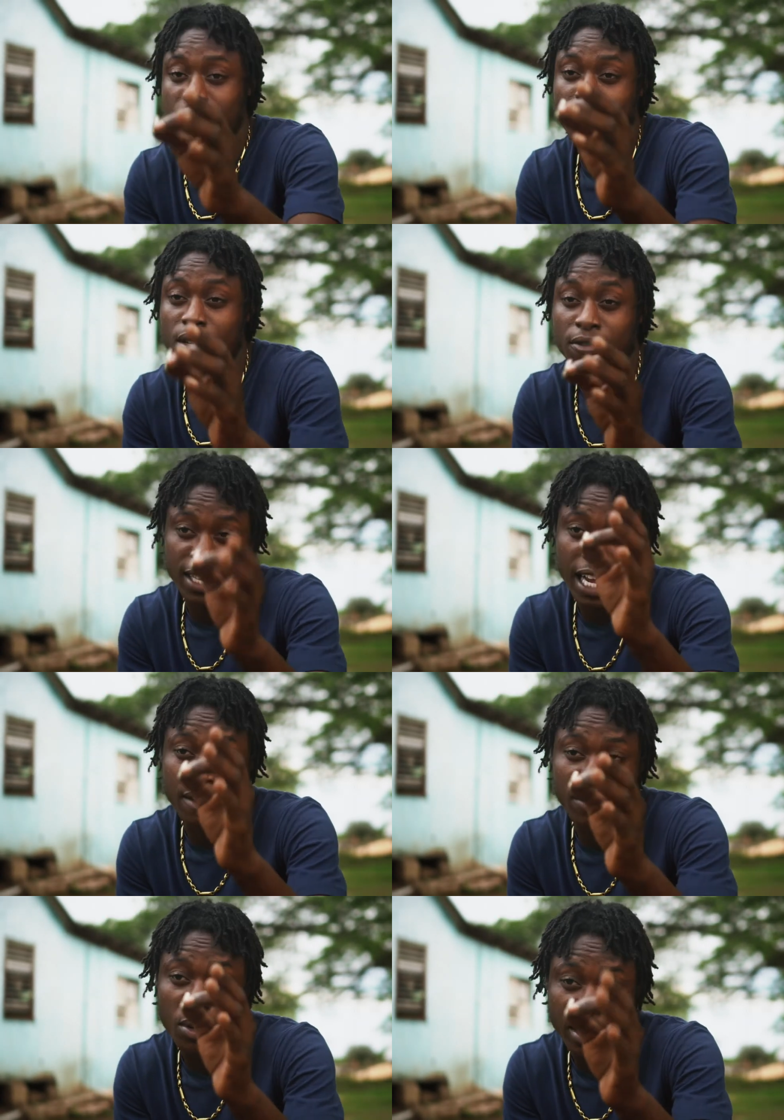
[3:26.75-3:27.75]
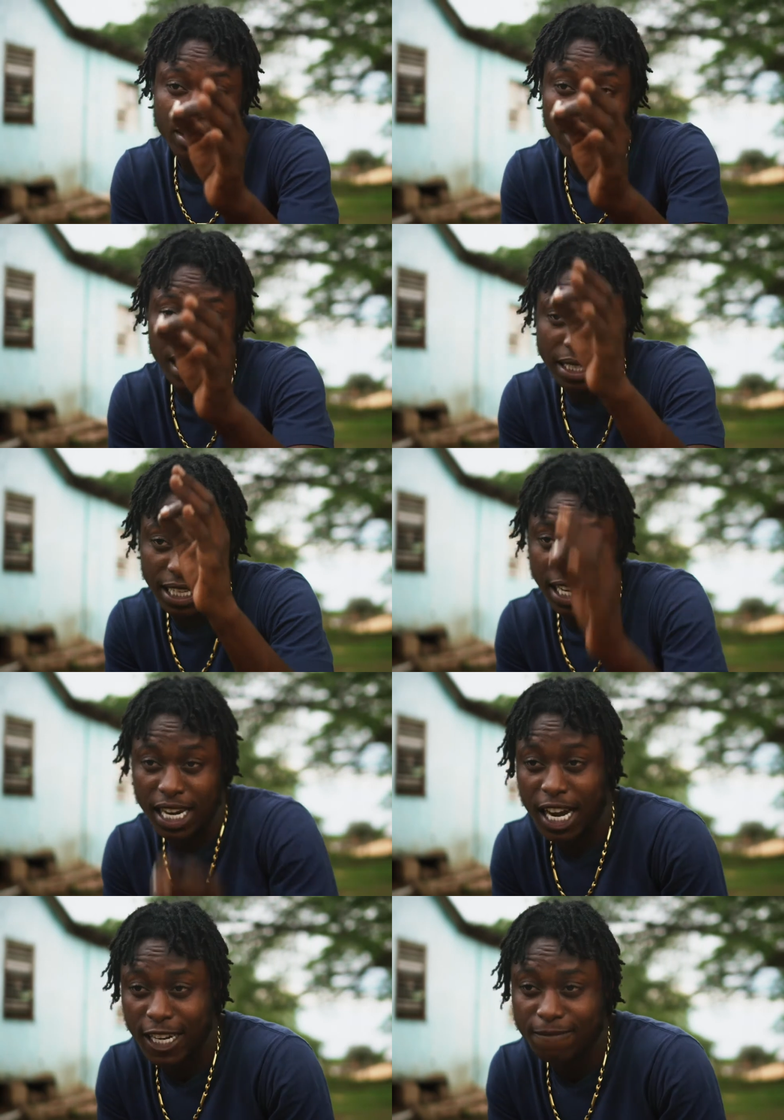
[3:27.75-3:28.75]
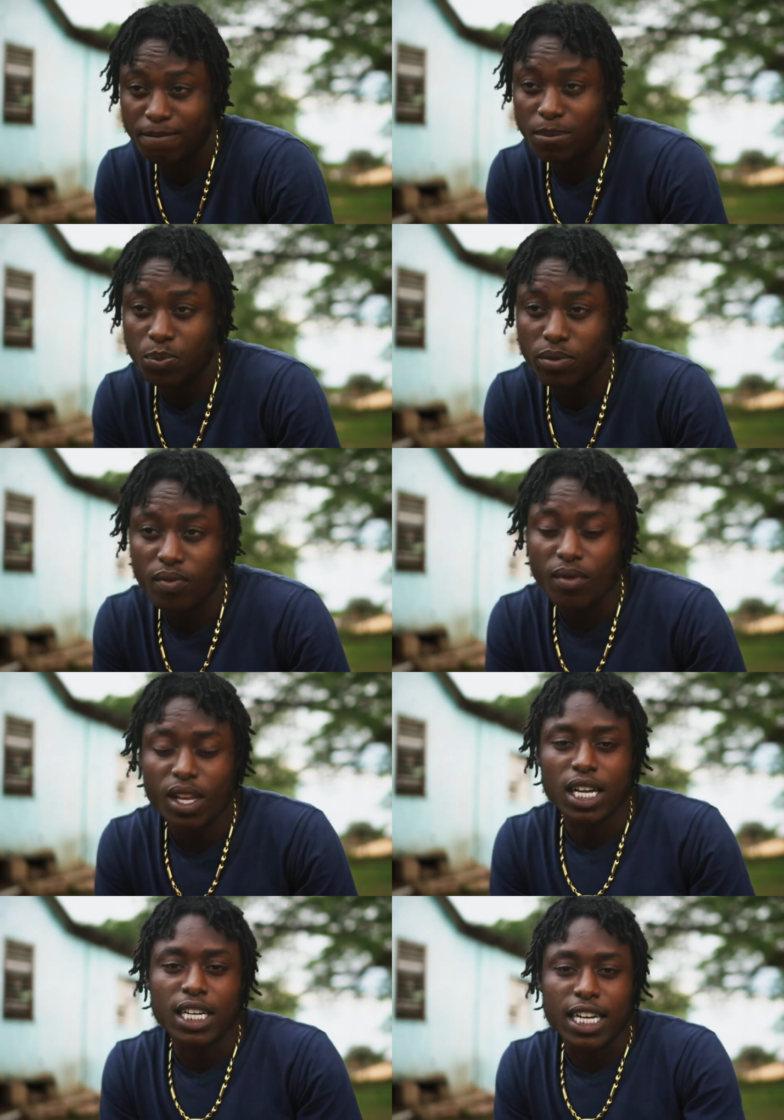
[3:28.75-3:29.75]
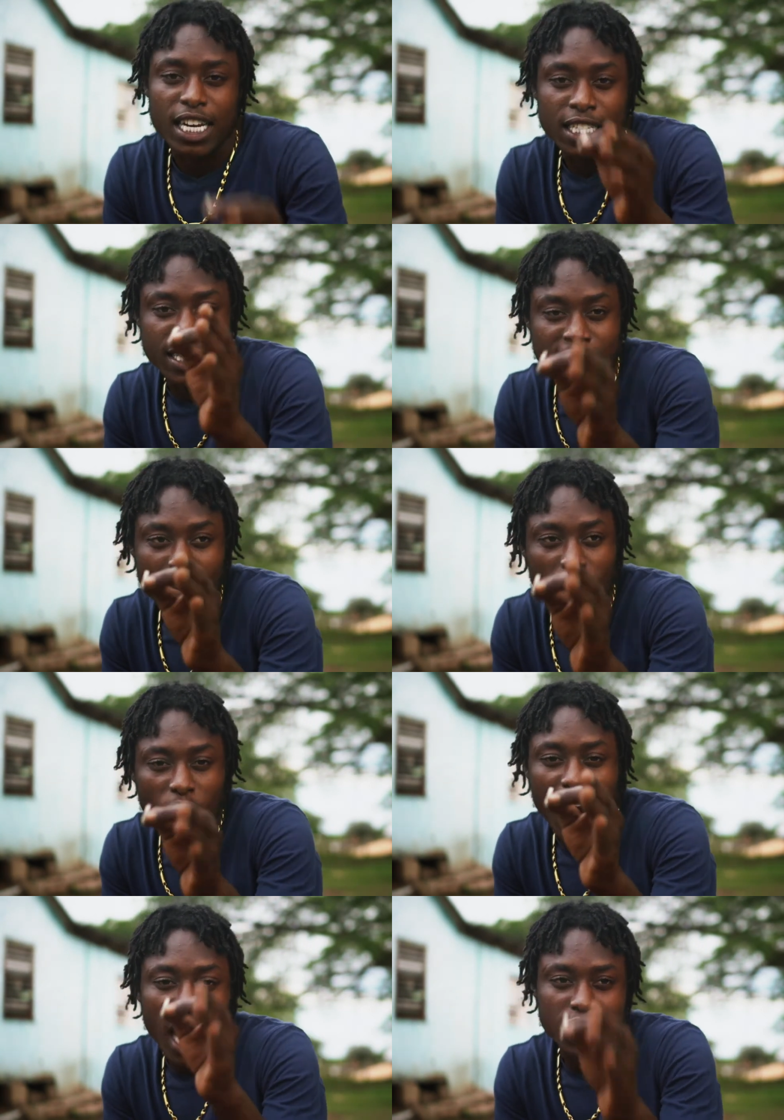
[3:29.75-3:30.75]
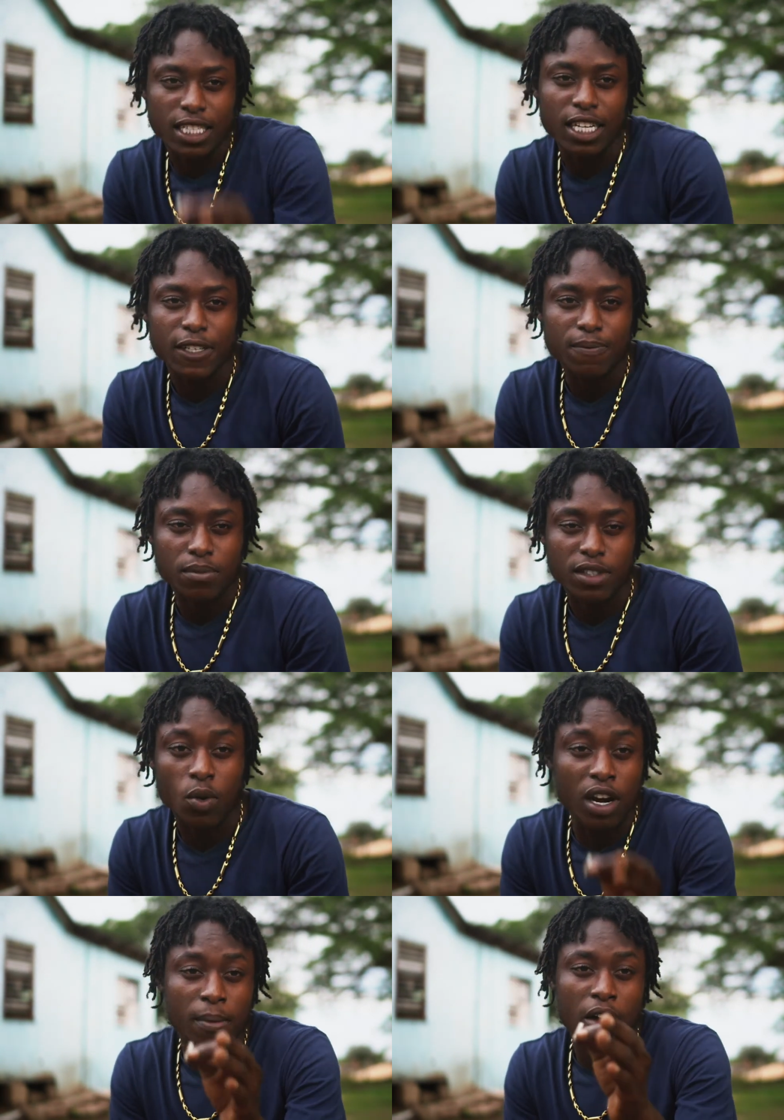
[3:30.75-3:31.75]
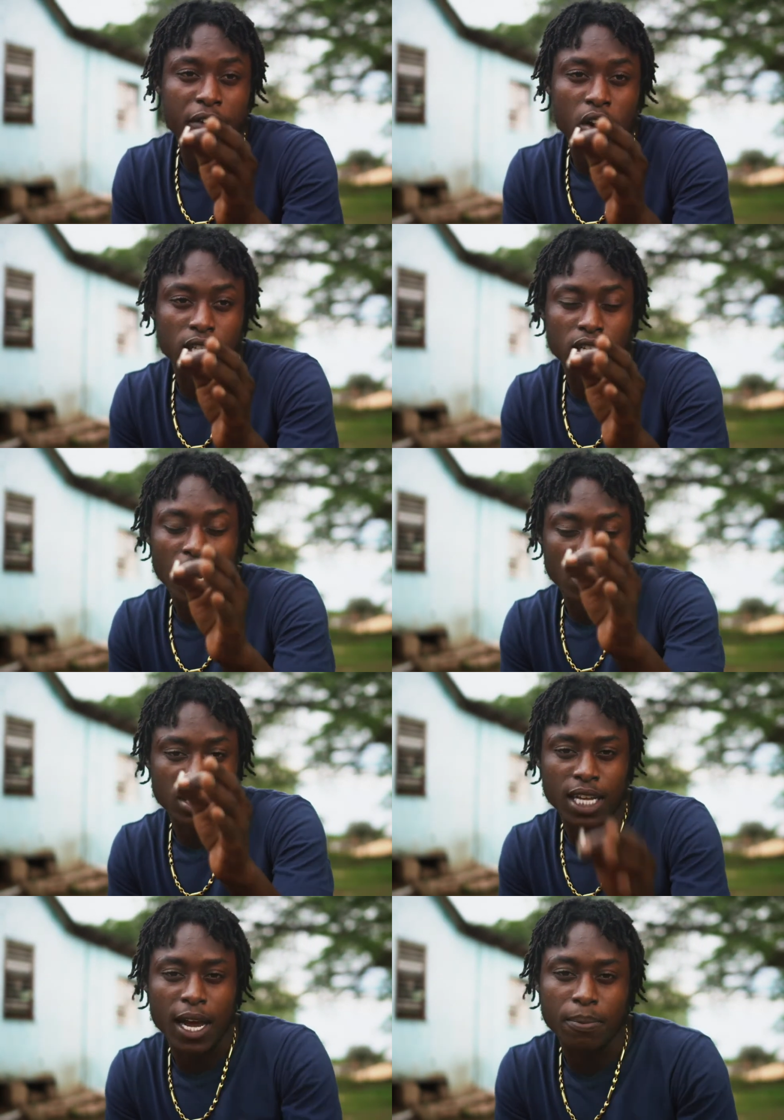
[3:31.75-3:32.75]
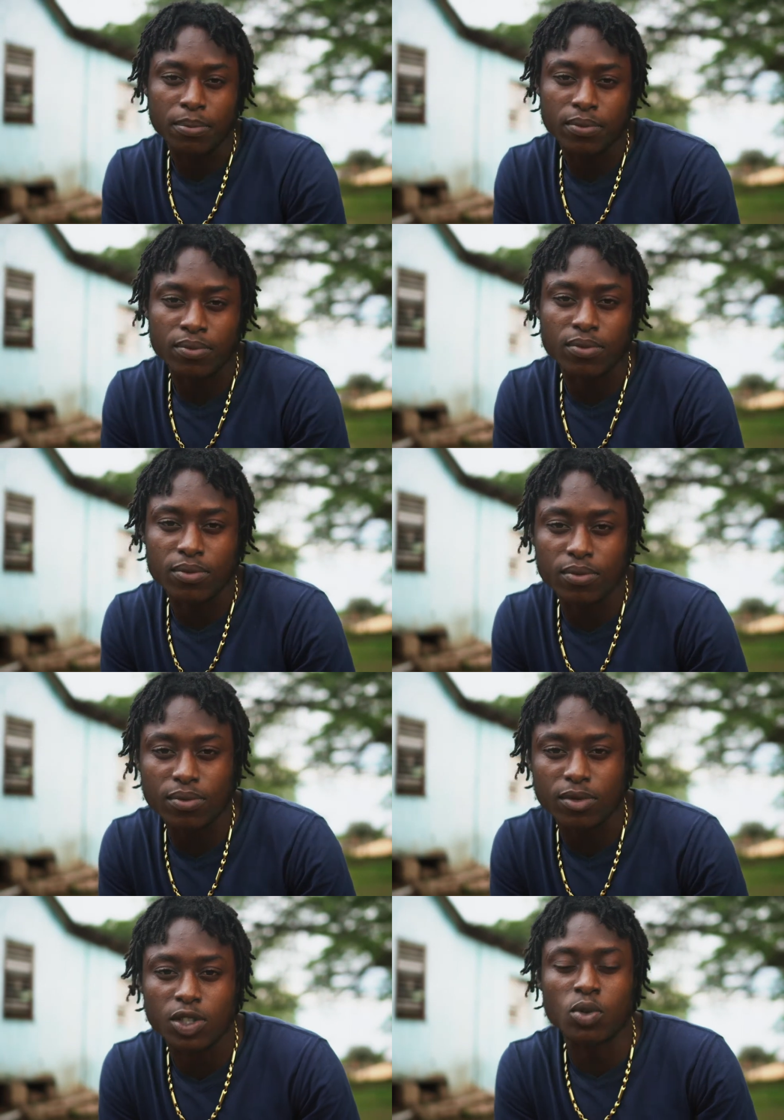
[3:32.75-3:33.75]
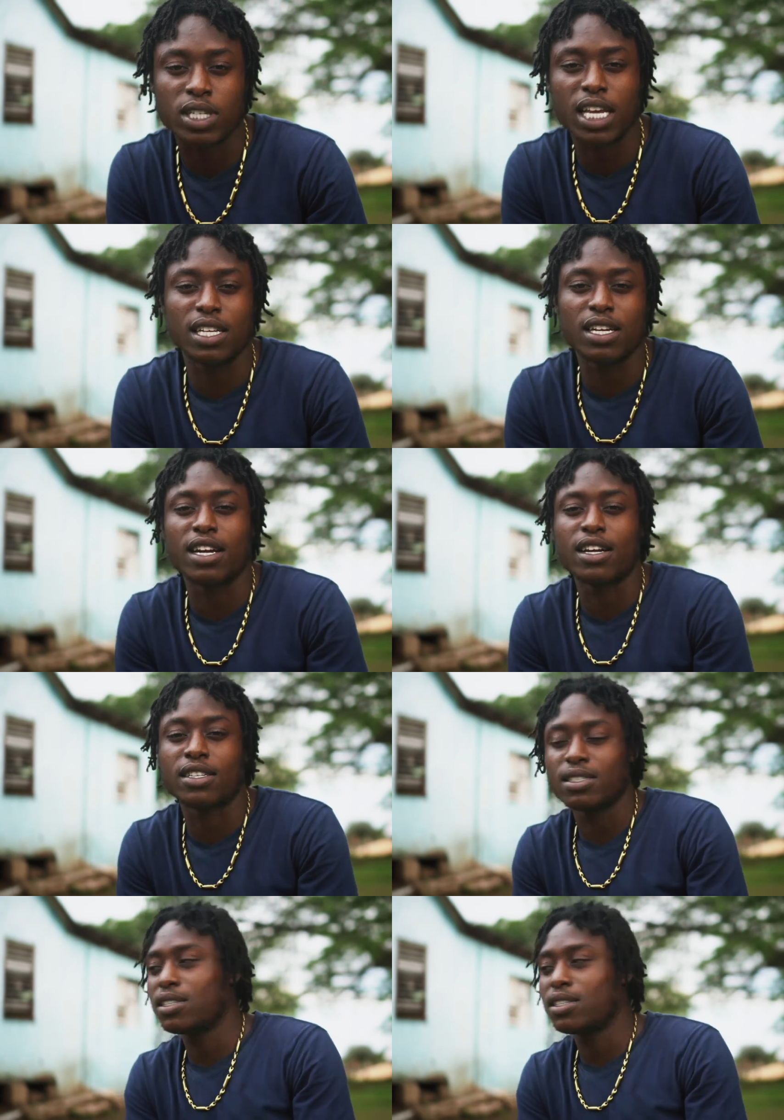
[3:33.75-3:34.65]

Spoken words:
Then see him all artist there. All them are feel out, you know, at this time. Choose killing the day.